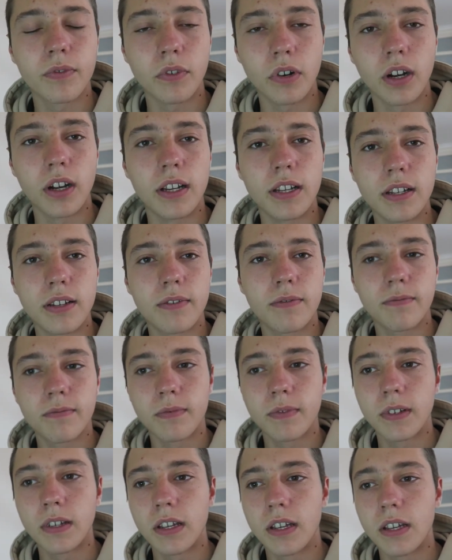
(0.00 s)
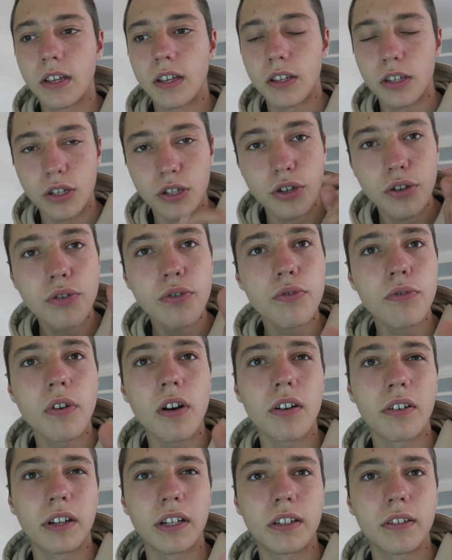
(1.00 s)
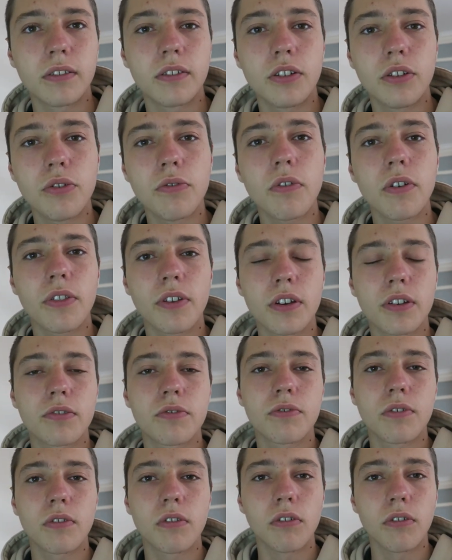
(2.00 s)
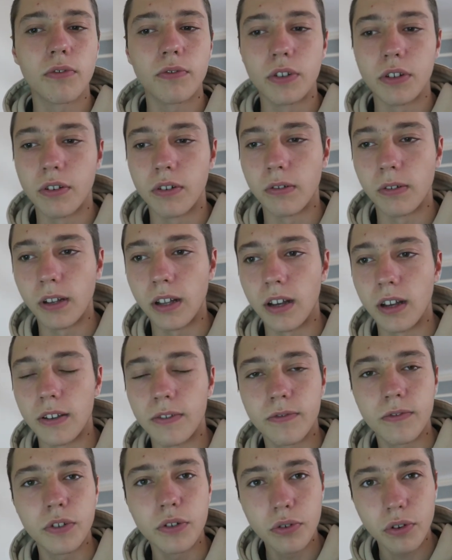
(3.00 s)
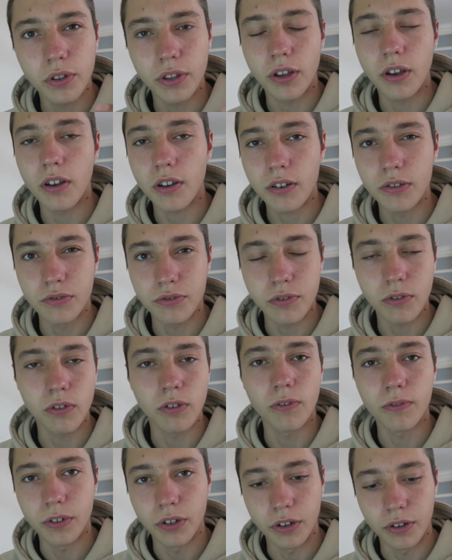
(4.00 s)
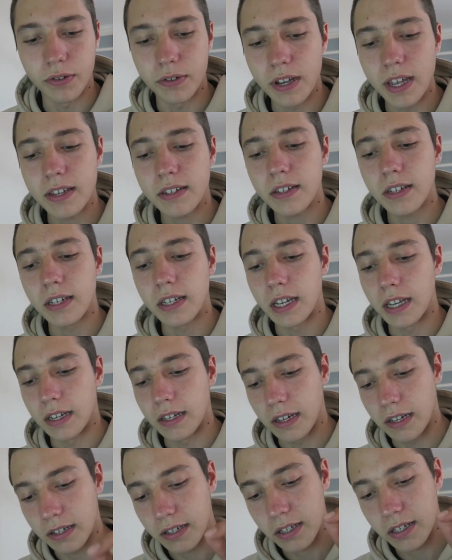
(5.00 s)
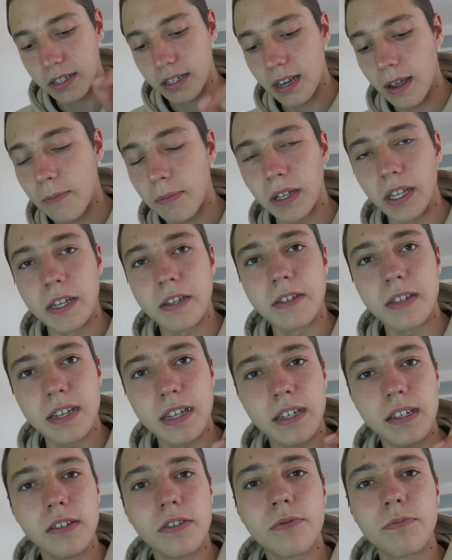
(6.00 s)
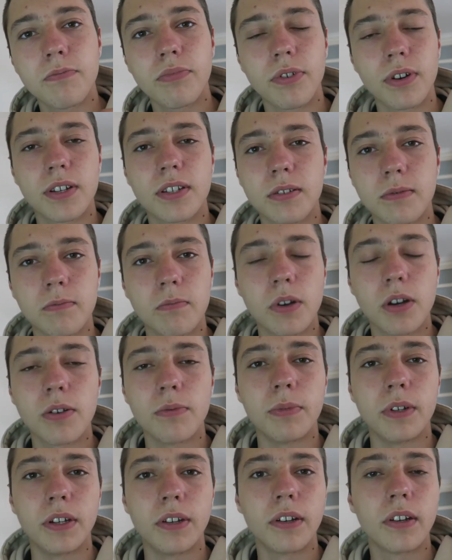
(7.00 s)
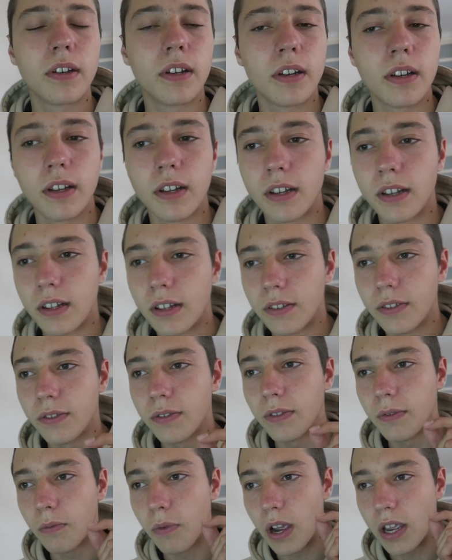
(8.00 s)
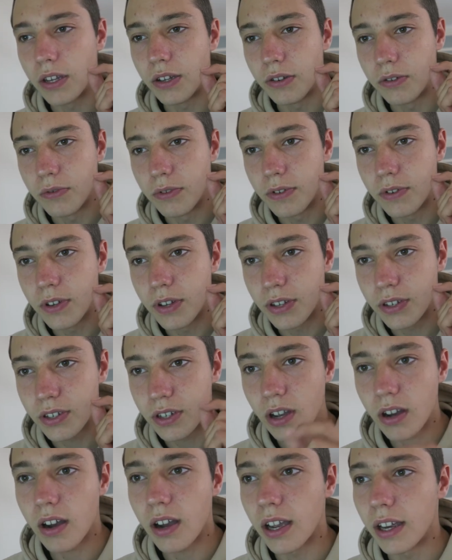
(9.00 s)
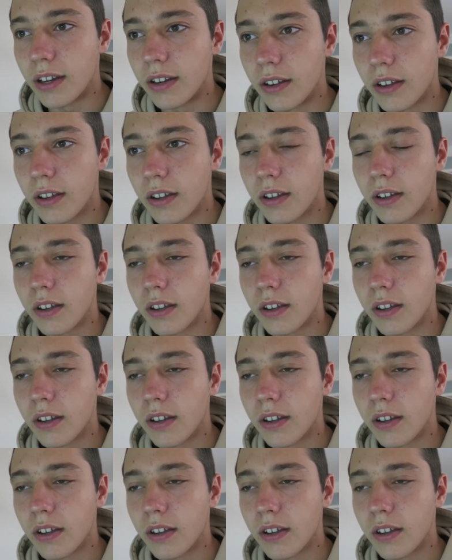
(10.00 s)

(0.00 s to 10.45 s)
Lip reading: right? You are the controller of your own life. You are the controller of your own destiny, and it's stepping into each present moment where you decide,